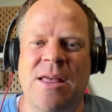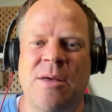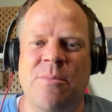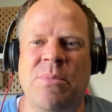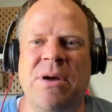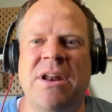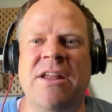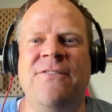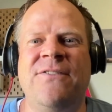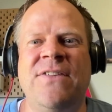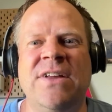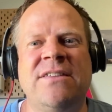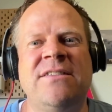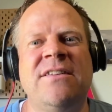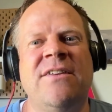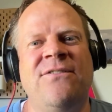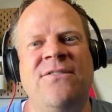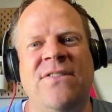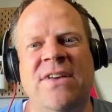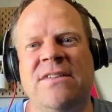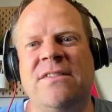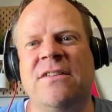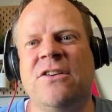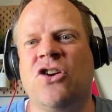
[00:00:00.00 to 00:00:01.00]
But if it's a
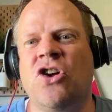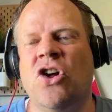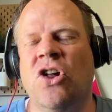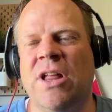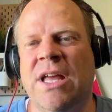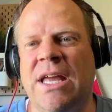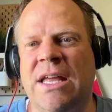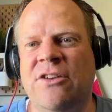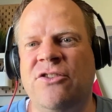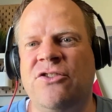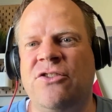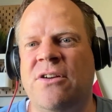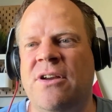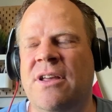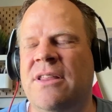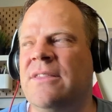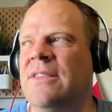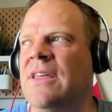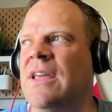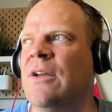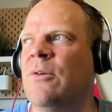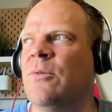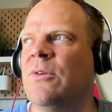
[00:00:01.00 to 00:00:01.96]
physical injury thing,